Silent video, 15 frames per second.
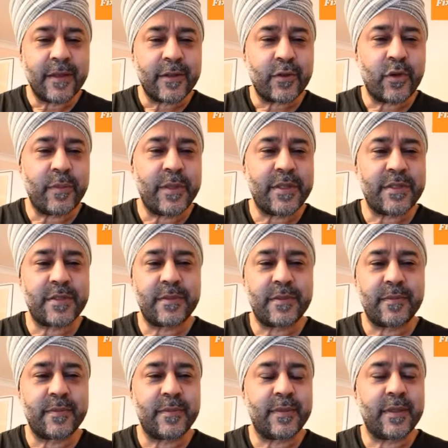
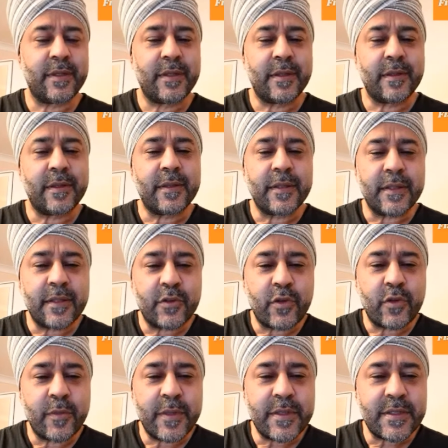comments
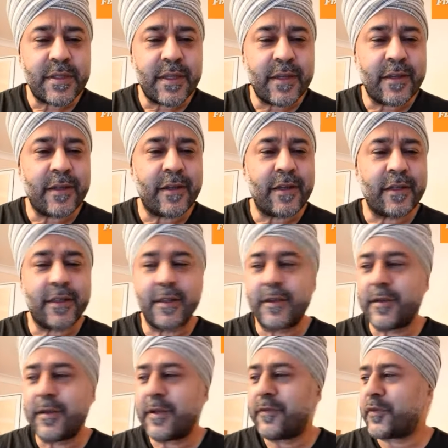here.
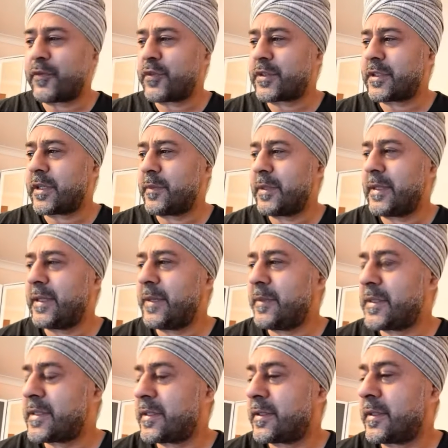Unfortunately, I'm only
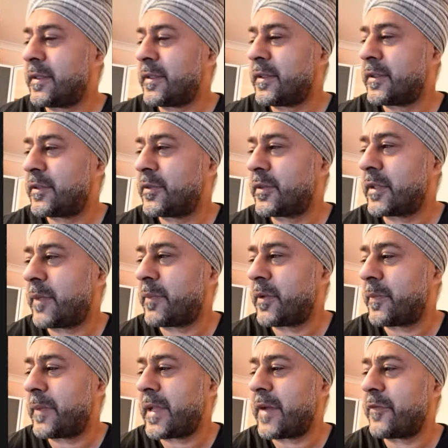limited to a couple
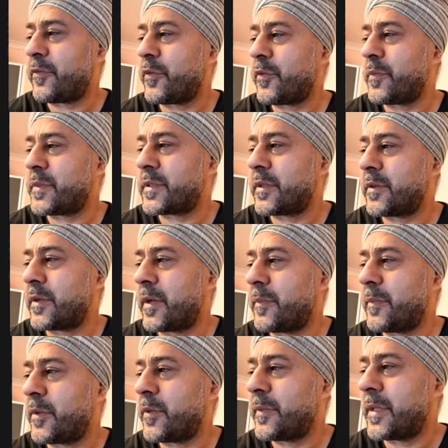of platforms, so I
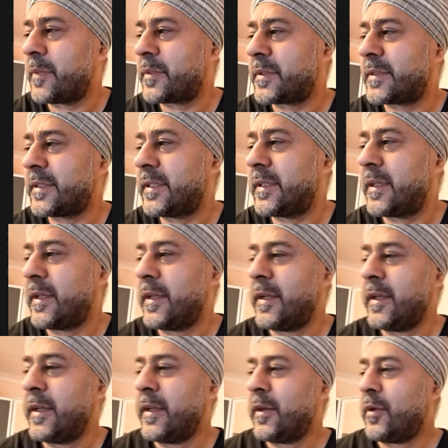won't be able to see
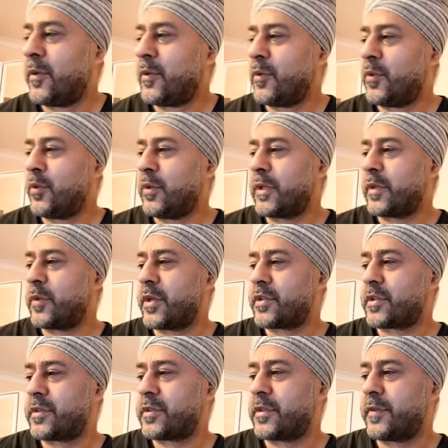all the
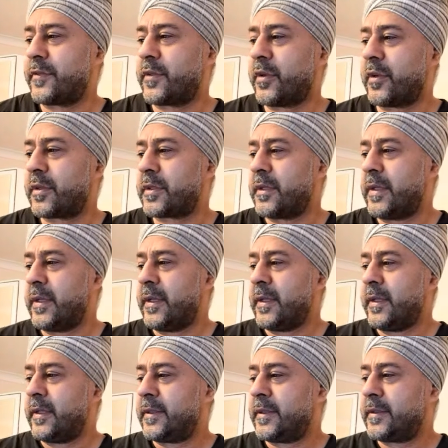questions you've got.
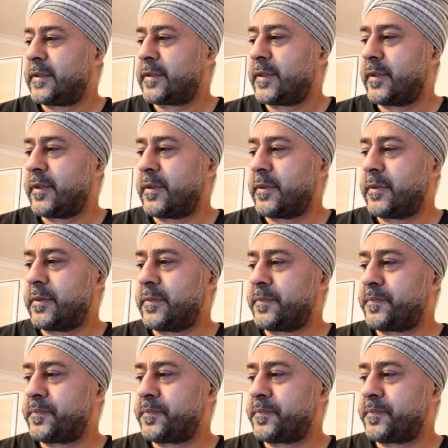So